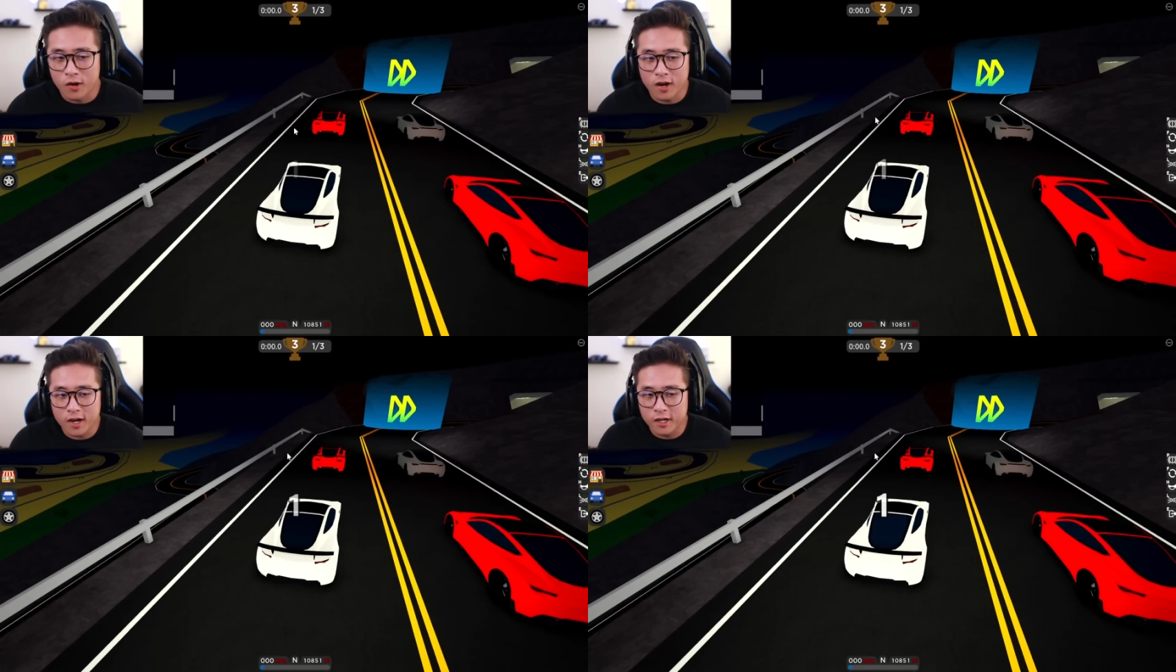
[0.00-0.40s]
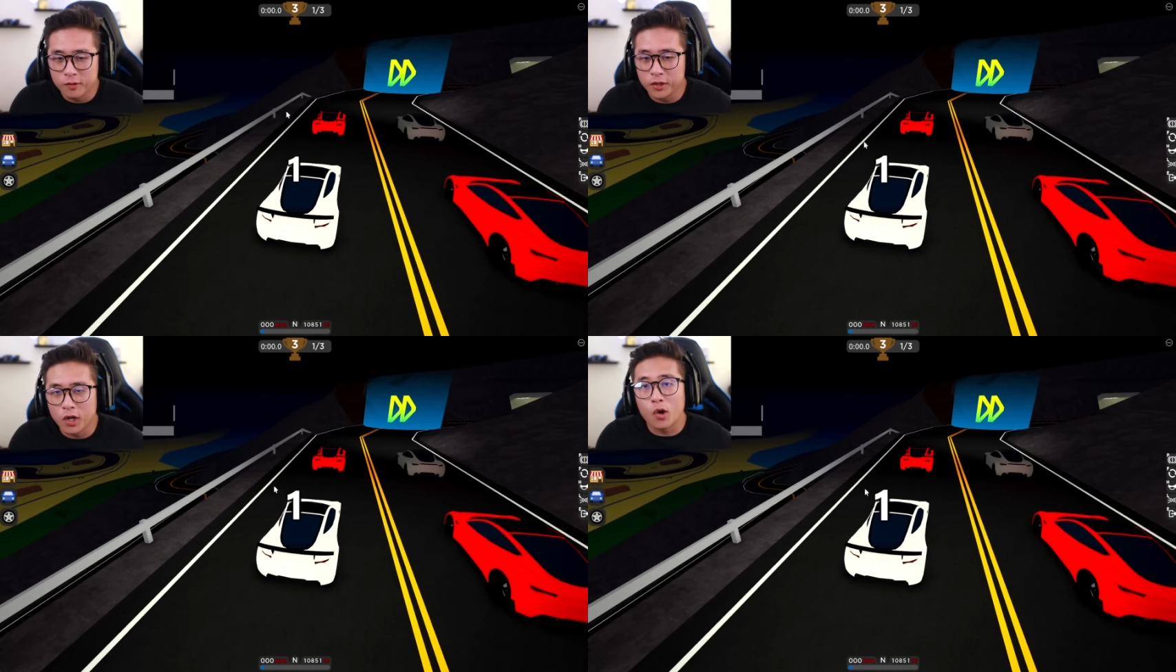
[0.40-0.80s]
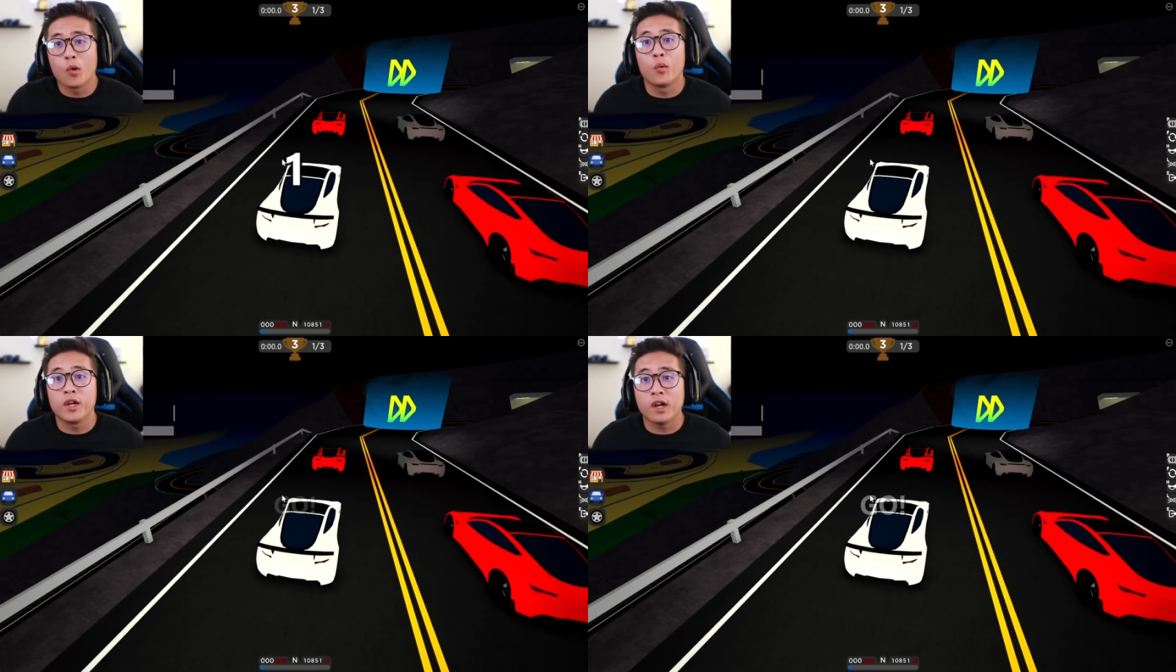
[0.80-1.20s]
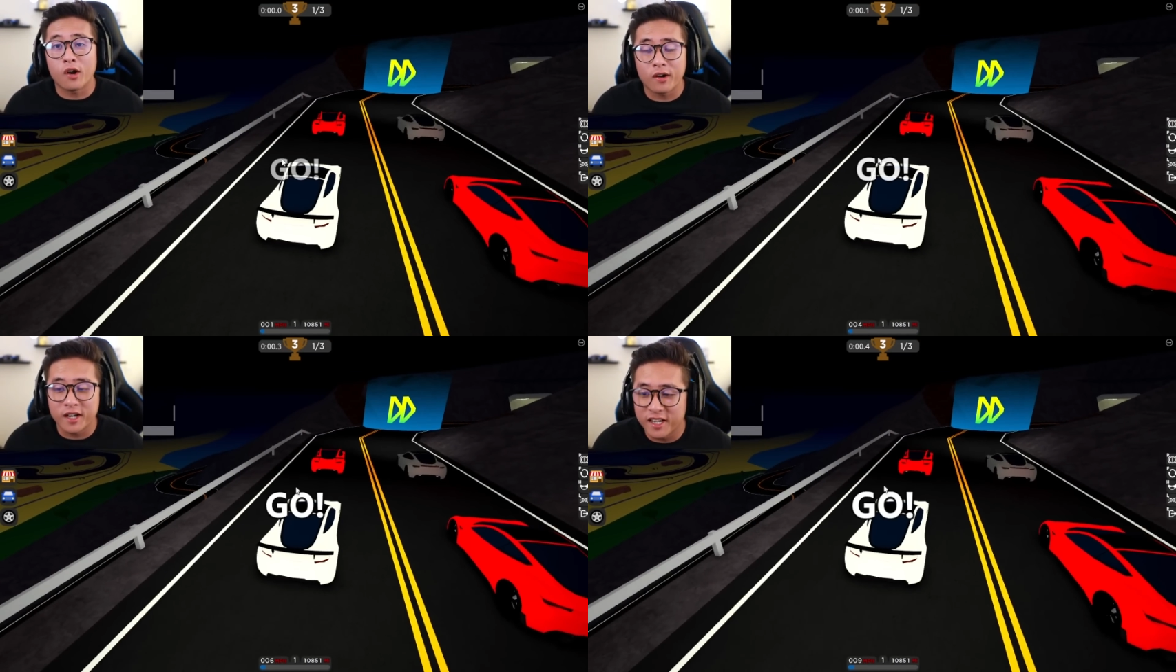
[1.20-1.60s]
right, here we go. We
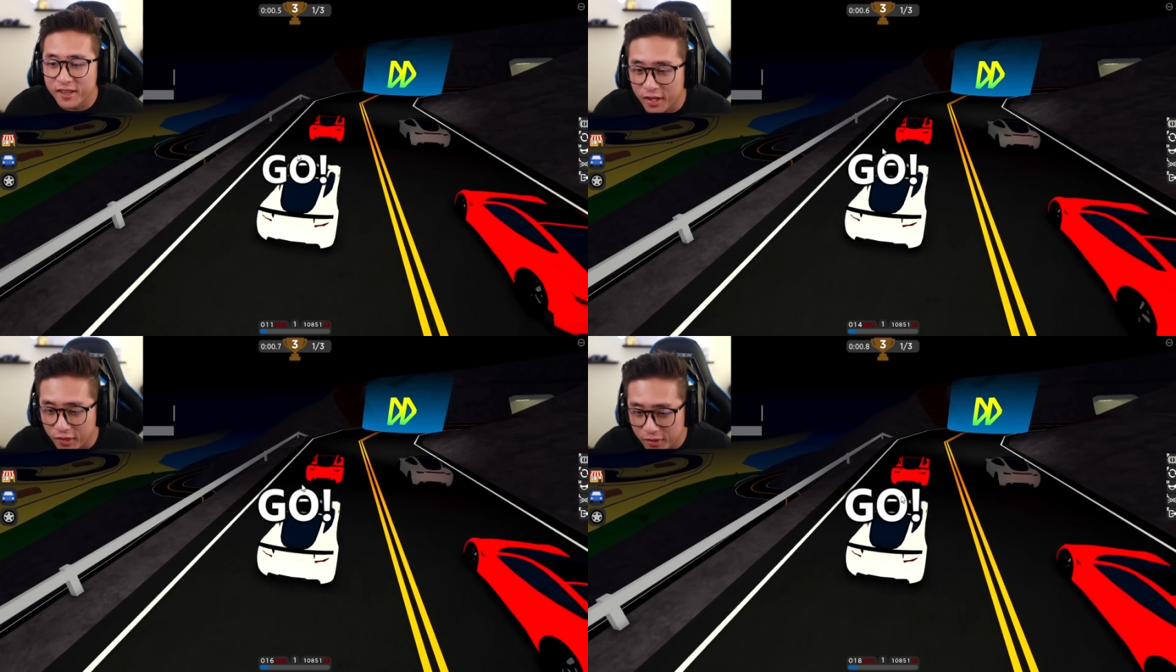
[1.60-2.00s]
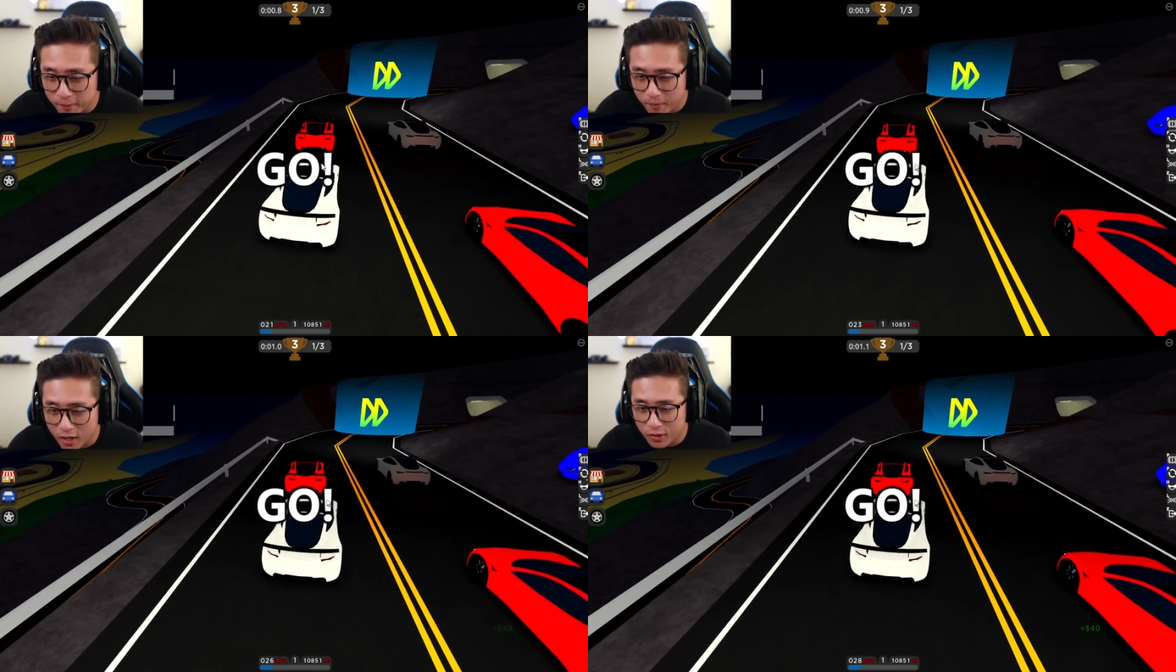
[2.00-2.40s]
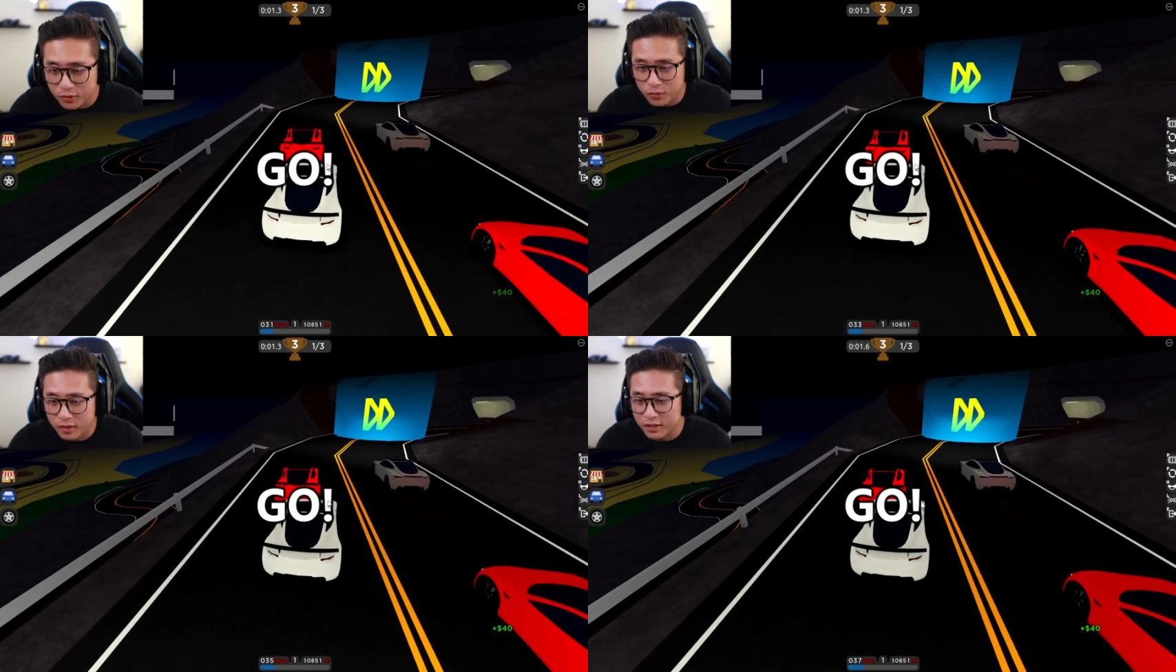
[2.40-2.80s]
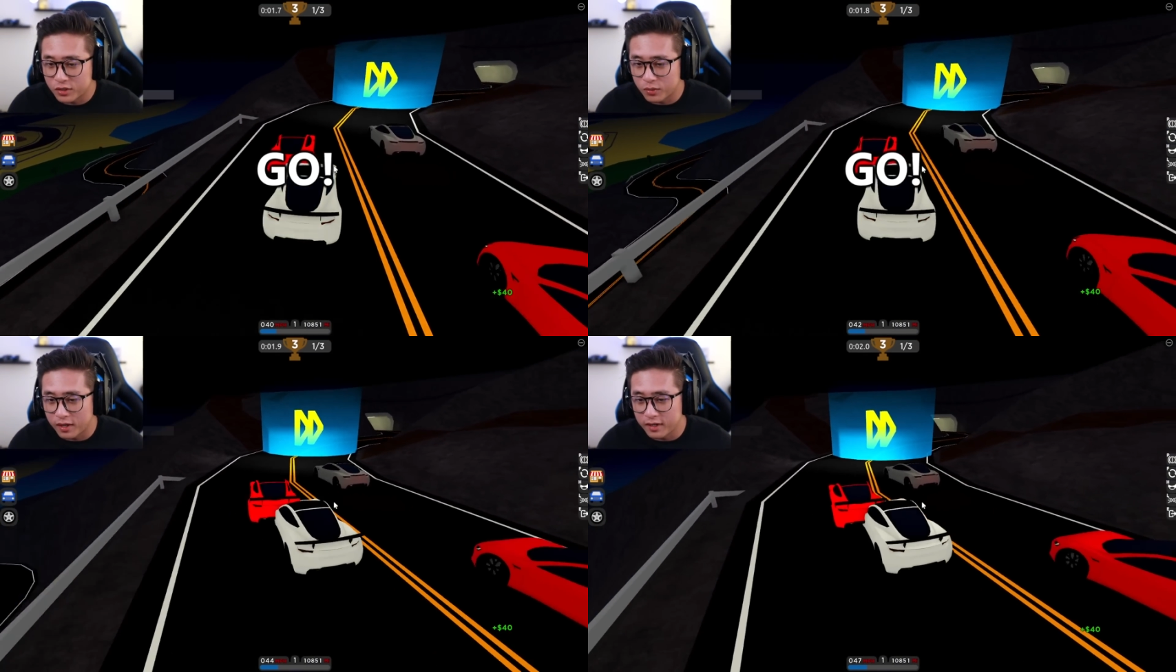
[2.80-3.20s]
are in the mountain
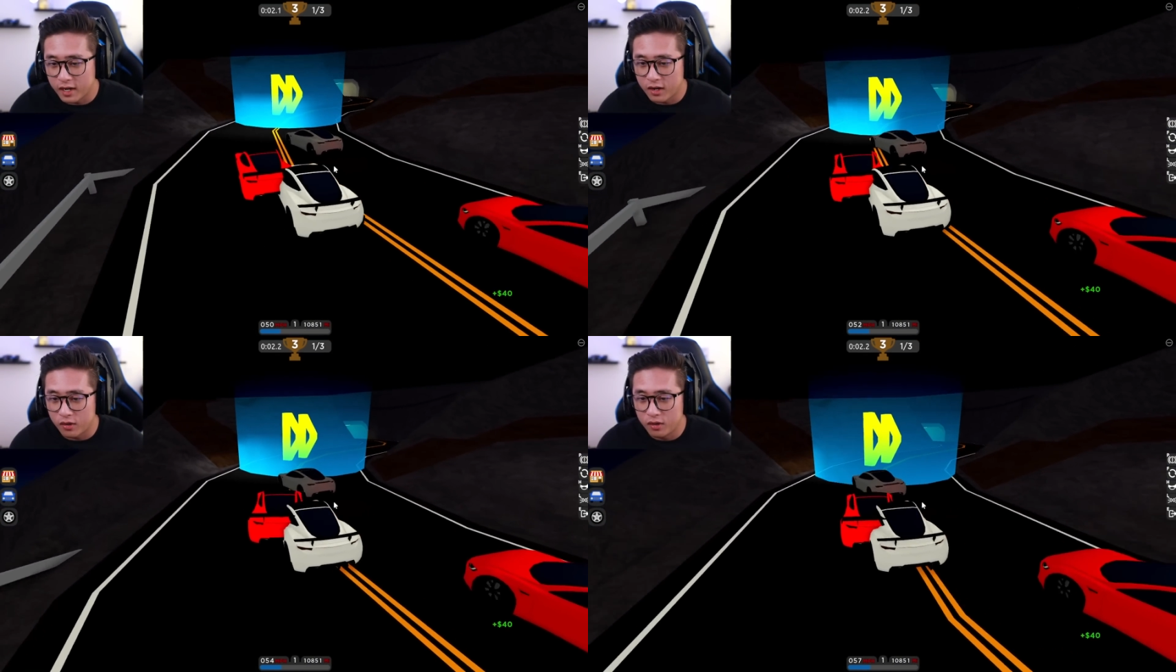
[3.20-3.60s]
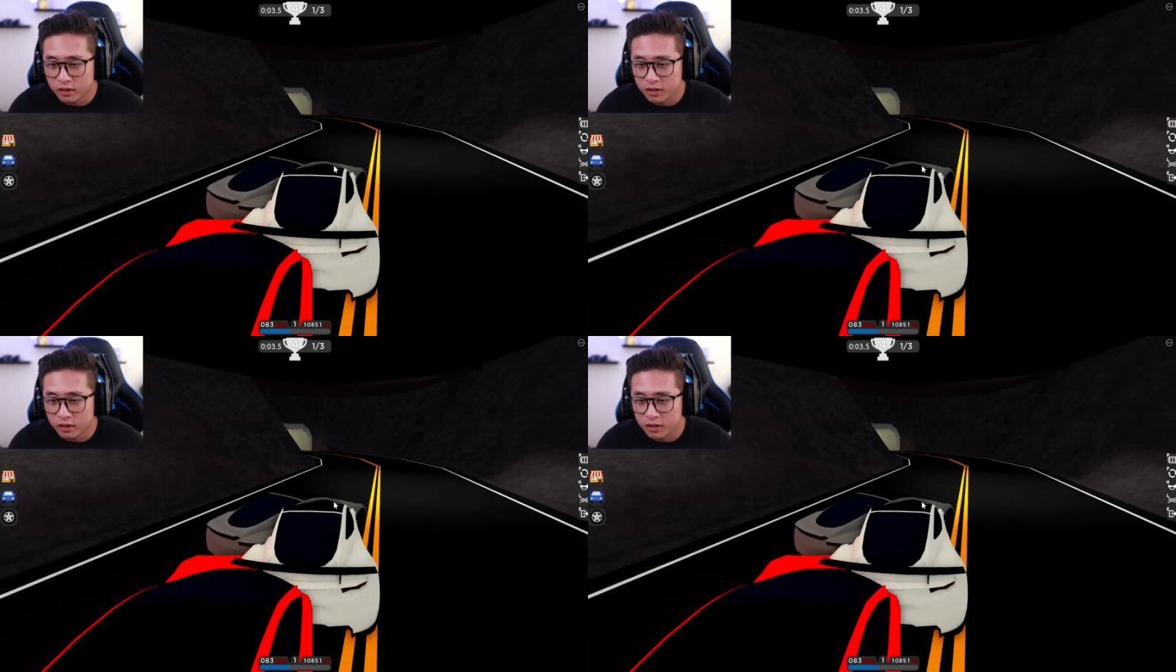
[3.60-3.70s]
race right now.